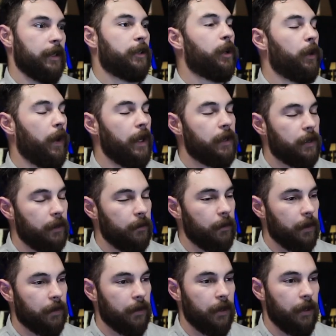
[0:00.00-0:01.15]
situation
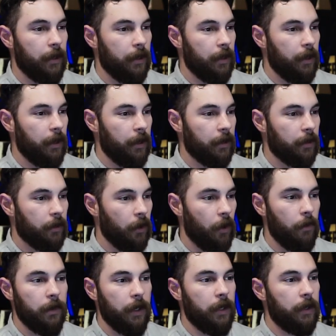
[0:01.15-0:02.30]
with uh,
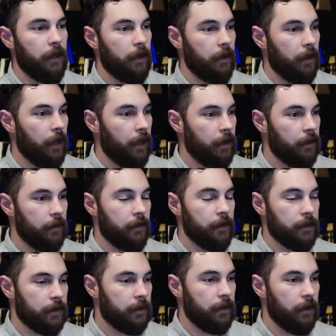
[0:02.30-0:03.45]
COVID and and
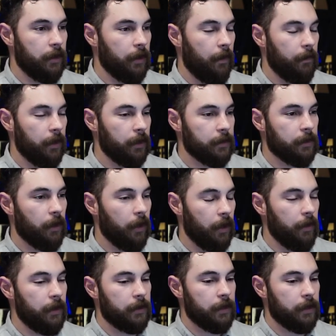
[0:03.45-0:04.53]
just the, everything that's gone on